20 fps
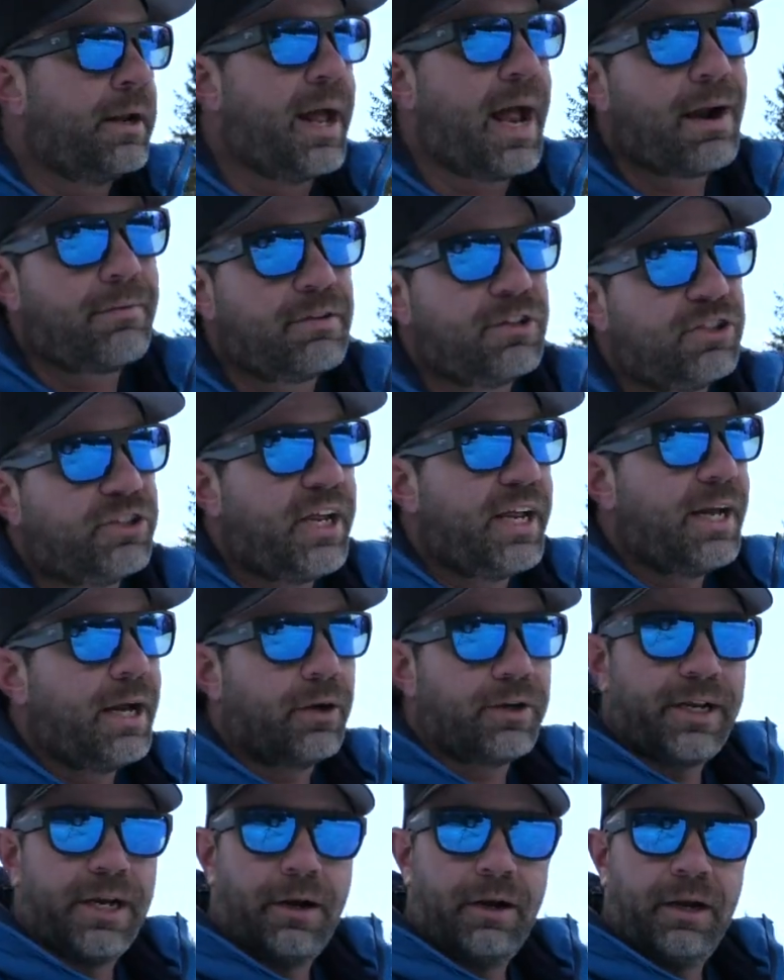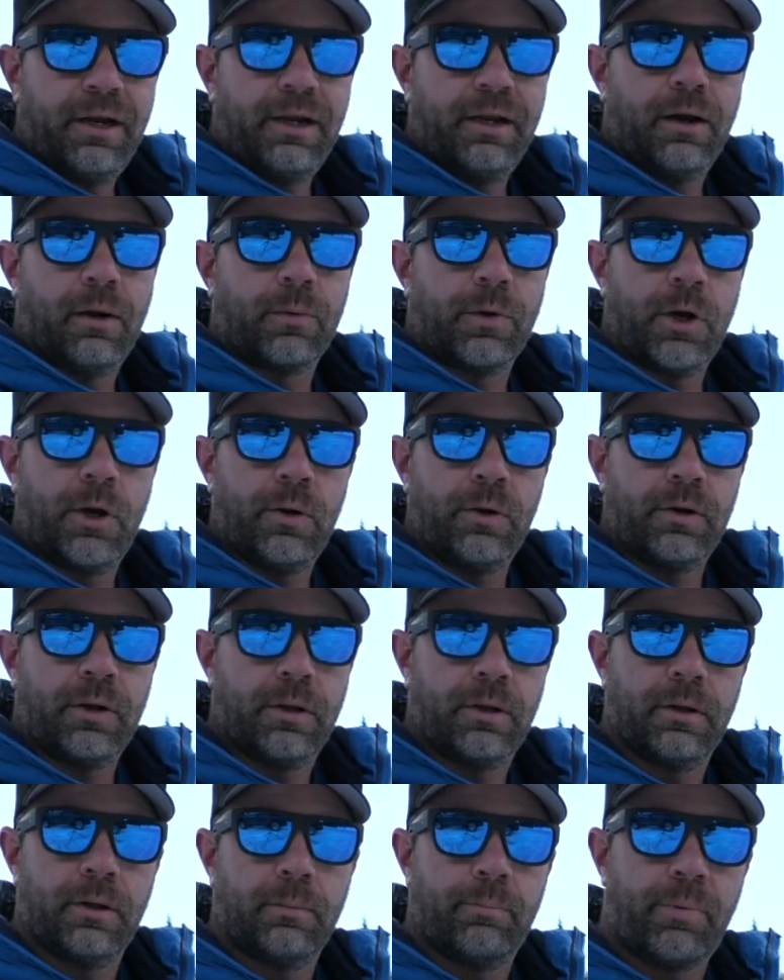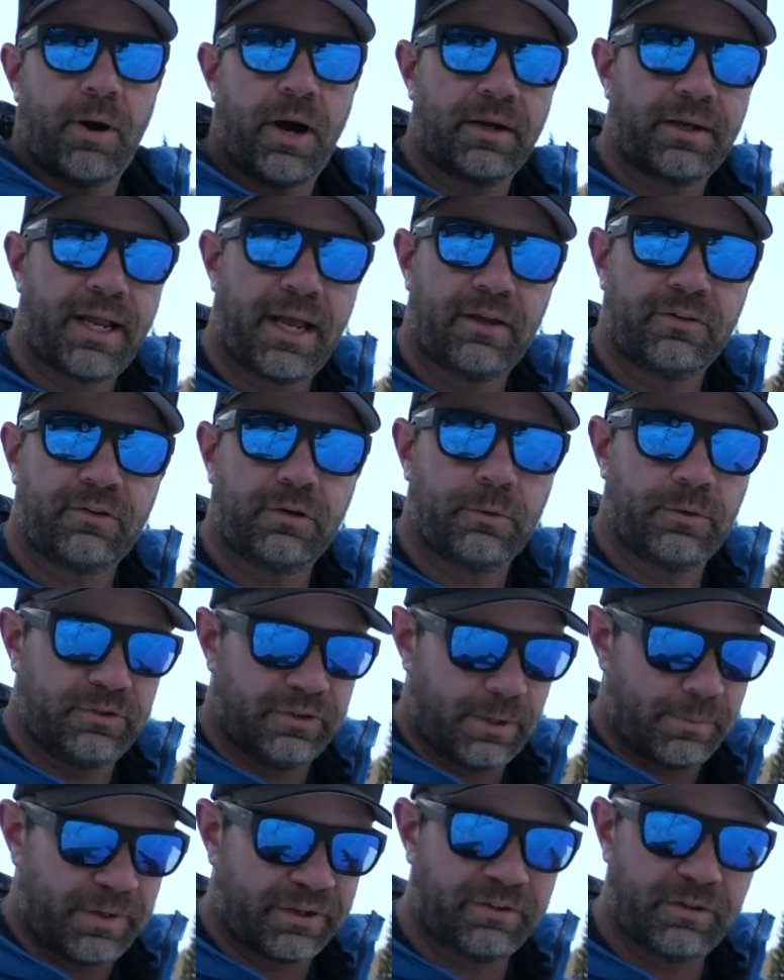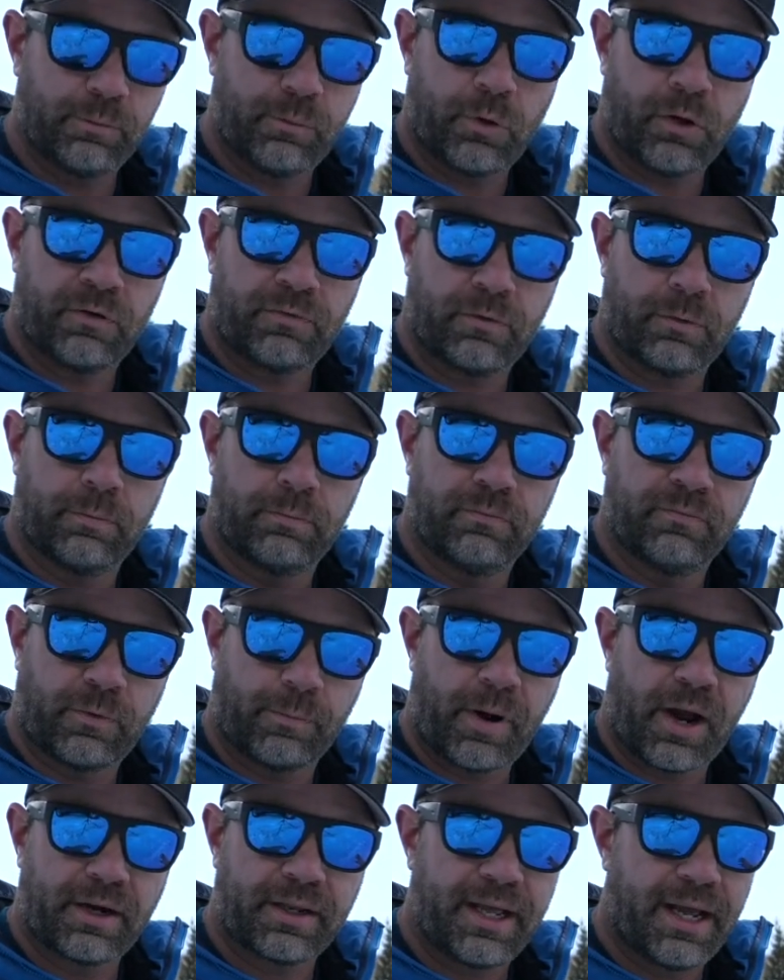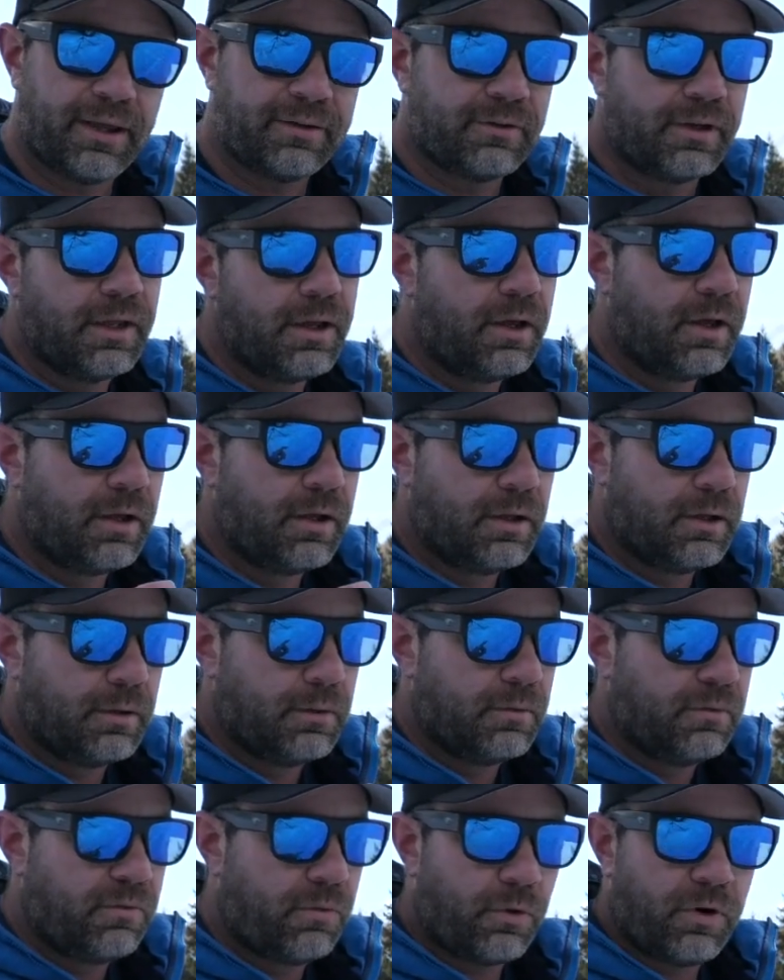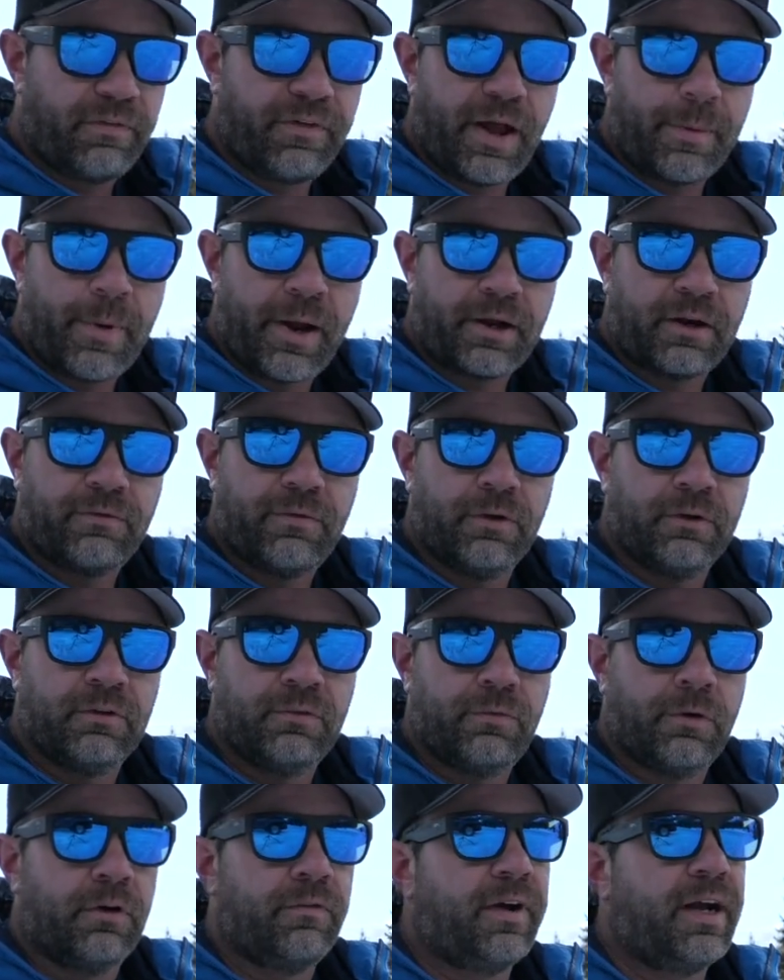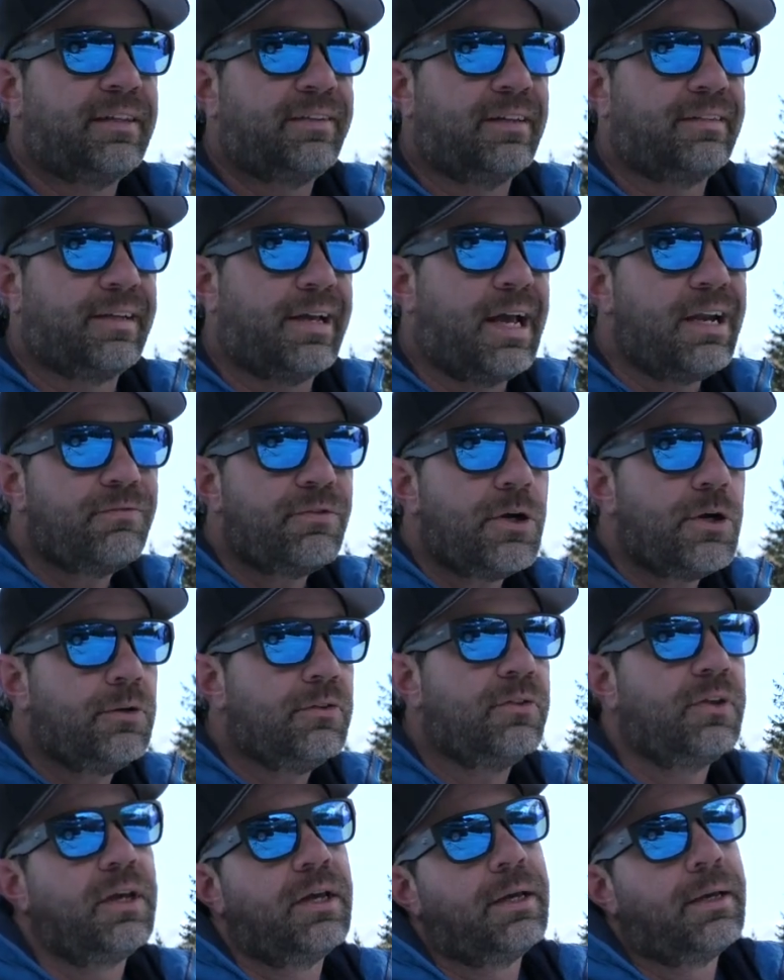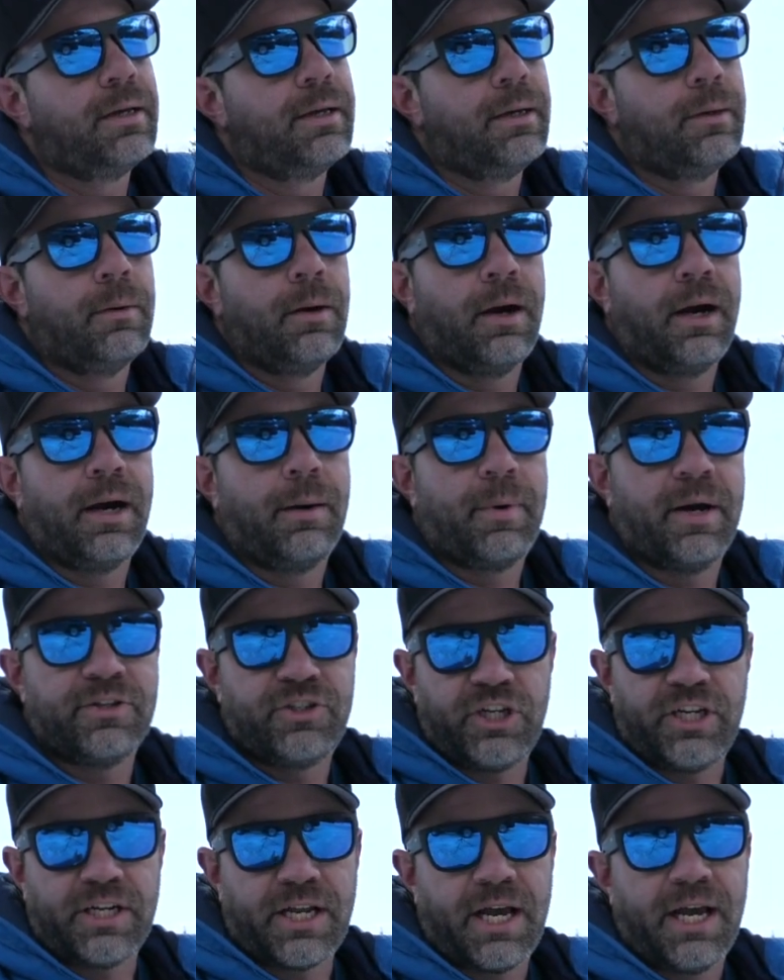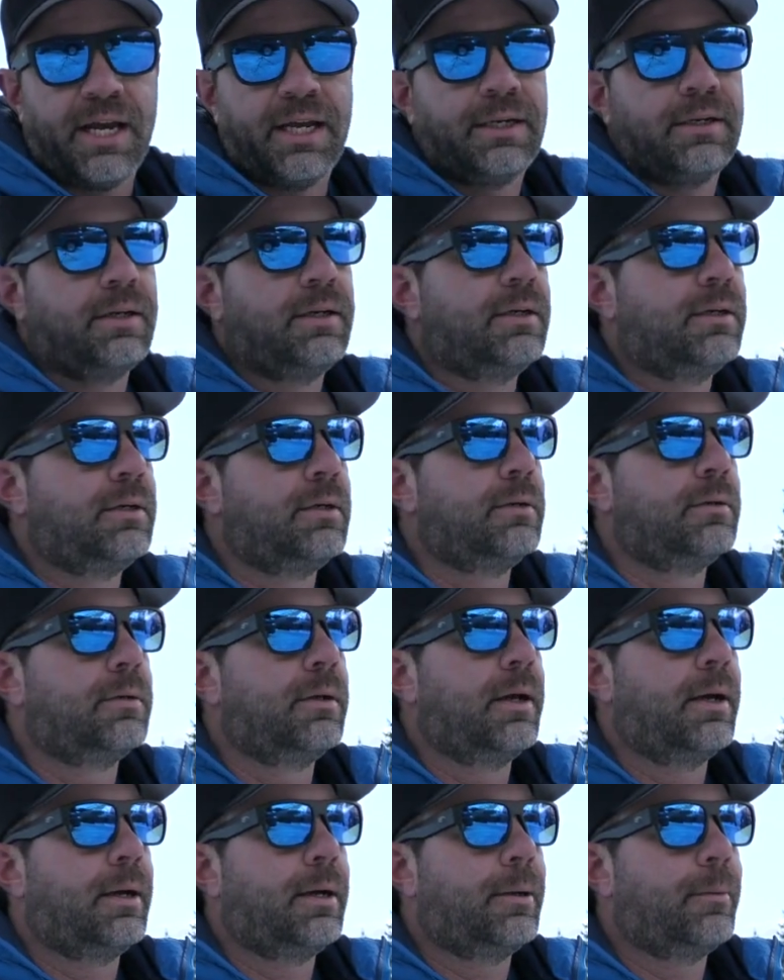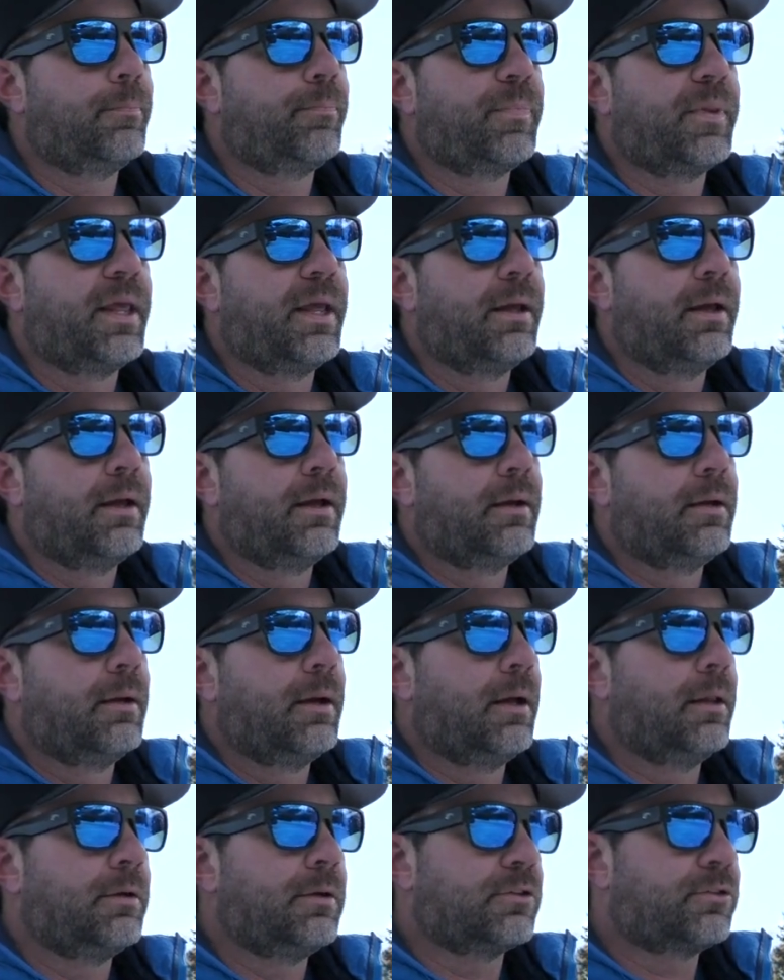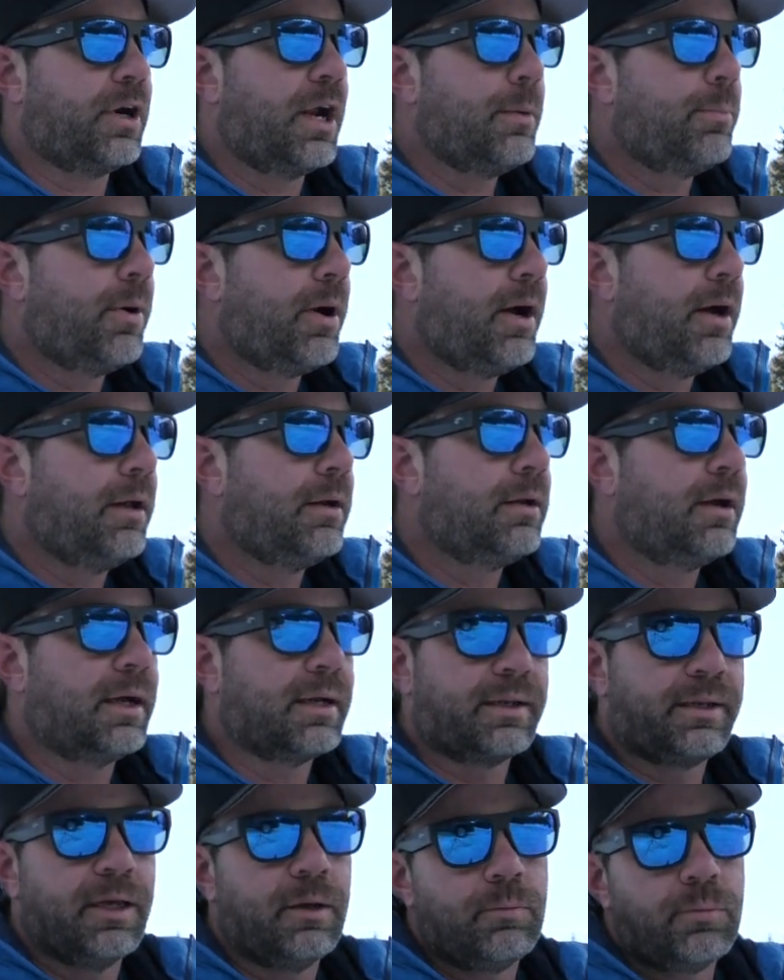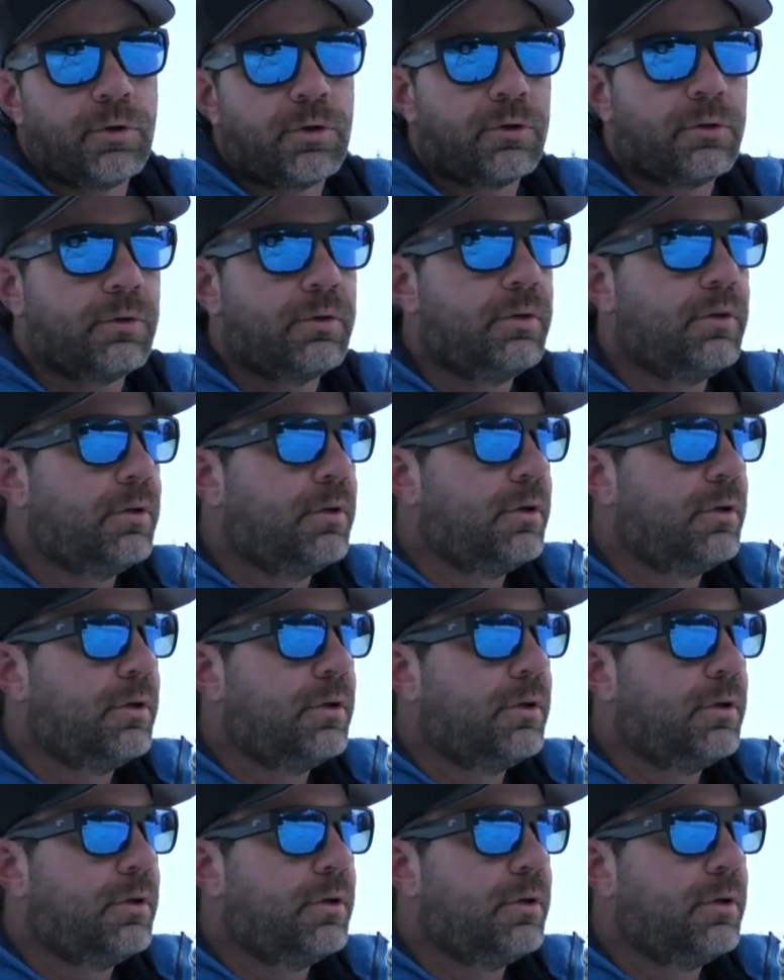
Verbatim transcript: an average day, I'll carry a Rode Podcaster, which is a mixing board for podcasts, 4 or 5 microphones, 4 or 5 sets of headphones, my G9, a little tripod, a gimbal,